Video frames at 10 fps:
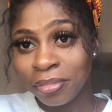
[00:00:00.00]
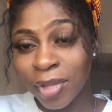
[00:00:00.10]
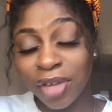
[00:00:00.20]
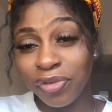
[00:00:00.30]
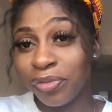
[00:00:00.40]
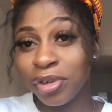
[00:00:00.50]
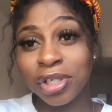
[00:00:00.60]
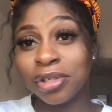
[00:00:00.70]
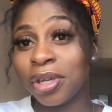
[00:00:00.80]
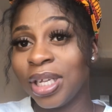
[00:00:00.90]
if you've
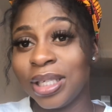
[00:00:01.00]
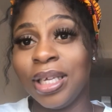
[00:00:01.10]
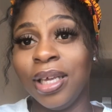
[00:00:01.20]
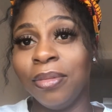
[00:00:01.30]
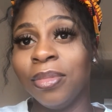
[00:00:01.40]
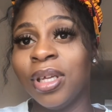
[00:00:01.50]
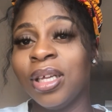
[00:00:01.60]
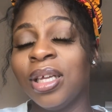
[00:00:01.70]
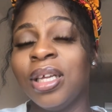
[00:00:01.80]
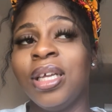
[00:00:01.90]
already shown it to him,
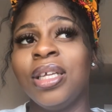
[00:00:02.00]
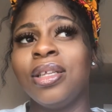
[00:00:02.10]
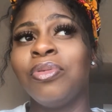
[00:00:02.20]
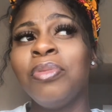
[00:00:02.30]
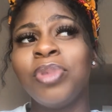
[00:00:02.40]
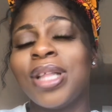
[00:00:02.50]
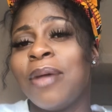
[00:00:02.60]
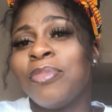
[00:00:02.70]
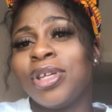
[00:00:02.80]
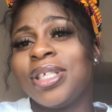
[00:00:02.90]
there won't be
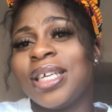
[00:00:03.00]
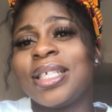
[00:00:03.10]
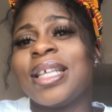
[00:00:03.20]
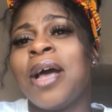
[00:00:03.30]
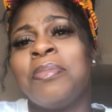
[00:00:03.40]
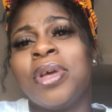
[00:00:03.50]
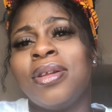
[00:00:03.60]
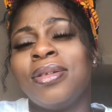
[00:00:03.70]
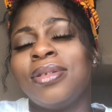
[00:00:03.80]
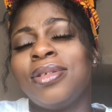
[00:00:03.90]
that much
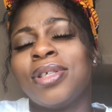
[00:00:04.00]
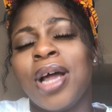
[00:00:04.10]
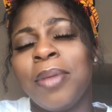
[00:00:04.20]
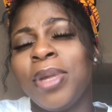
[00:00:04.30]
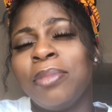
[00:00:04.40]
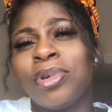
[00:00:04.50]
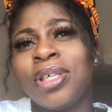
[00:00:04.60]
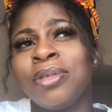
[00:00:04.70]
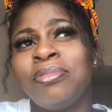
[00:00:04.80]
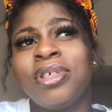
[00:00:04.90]
excitement. Do you know what I mean?
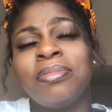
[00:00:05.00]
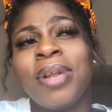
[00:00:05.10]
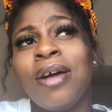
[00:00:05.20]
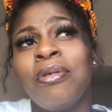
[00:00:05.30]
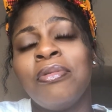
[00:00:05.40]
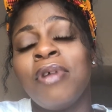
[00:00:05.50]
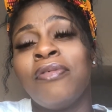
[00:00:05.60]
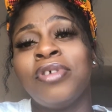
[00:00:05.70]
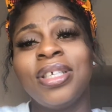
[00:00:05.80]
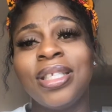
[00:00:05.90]
Because it will just be like, oh,
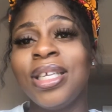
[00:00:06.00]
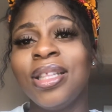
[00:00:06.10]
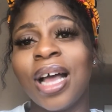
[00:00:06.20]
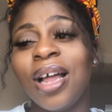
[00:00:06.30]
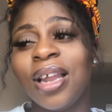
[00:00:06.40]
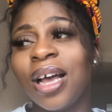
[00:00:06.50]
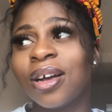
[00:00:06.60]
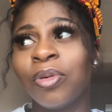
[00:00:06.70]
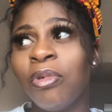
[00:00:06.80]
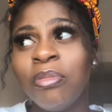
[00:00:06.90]
I've already seen that.
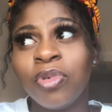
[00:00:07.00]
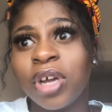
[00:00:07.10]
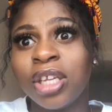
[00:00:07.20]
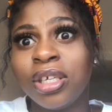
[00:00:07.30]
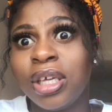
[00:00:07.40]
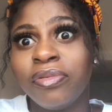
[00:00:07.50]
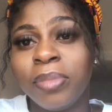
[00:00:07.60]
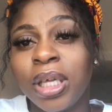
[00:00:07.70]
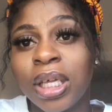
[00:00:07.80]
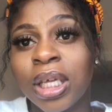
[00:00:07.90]
Like, what more can you give
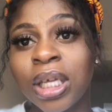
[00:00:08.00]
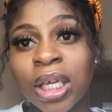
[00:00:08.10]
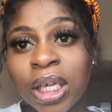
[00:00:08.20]
me?